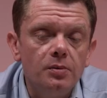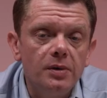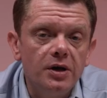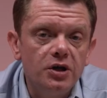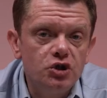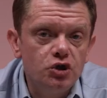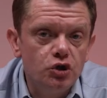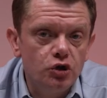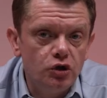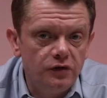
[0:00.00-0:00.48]

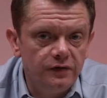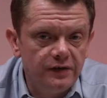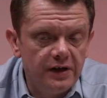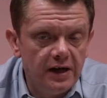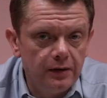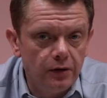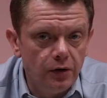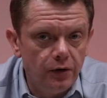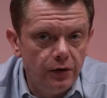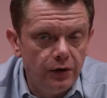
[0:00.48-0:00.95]
make sure you've
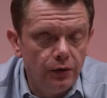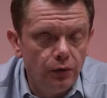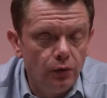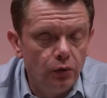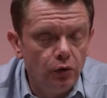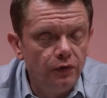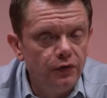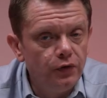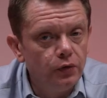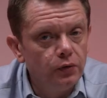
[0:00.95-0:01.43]
downloaded
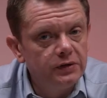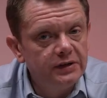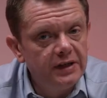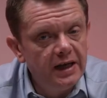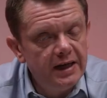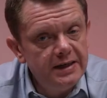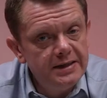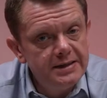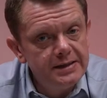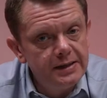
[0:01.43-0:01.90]
all of your
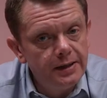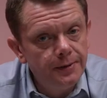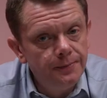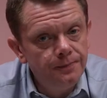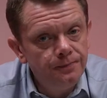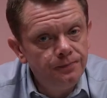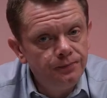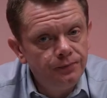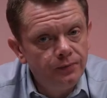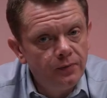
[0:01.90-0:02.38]
data
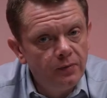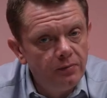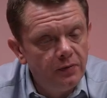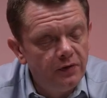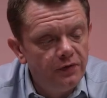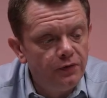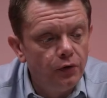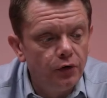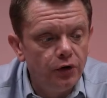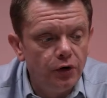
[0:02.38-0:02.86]

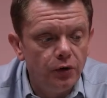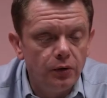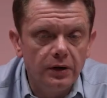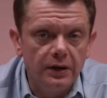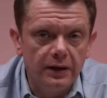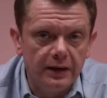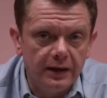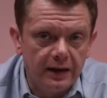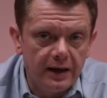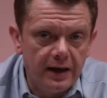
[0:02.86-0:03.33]
before you
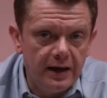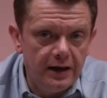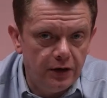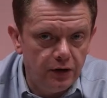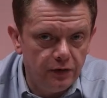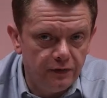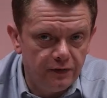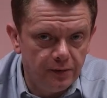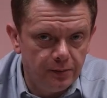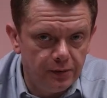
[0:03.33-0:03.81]
click any
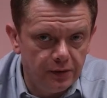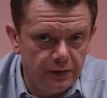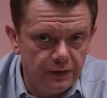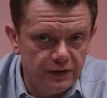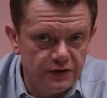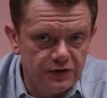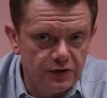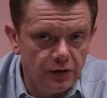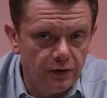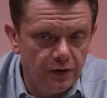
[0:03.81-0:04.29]
of the
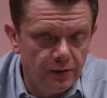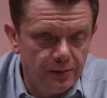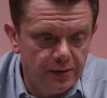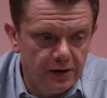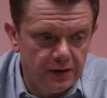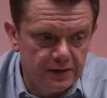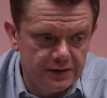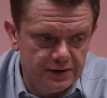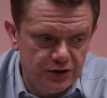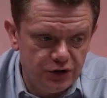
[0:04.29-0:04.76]
buttons on the
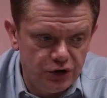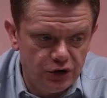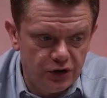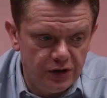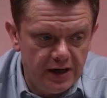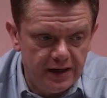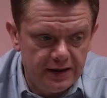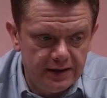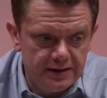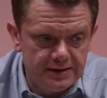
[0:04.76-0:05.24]
partition
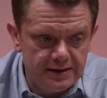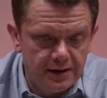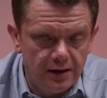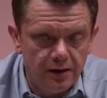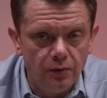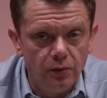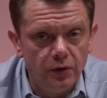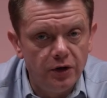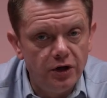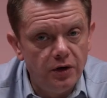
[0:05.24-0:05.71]
editor.
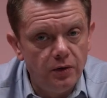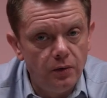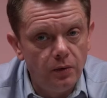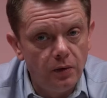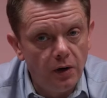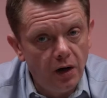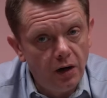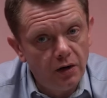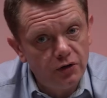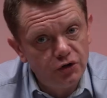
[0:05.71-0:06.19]
When you
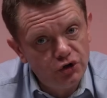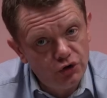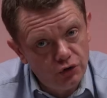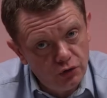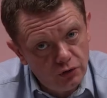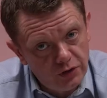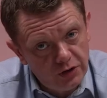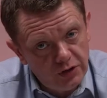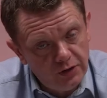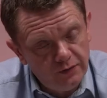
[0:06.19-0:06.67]
are
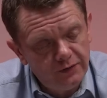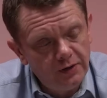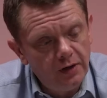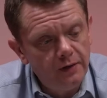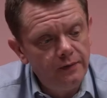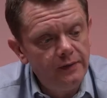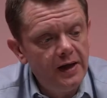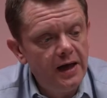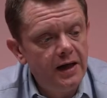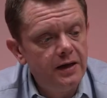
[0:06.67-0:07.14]
sure that you've
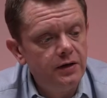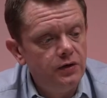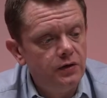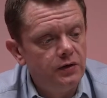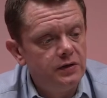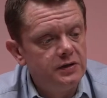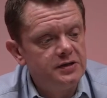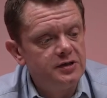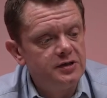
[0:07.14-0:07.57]
done that, you can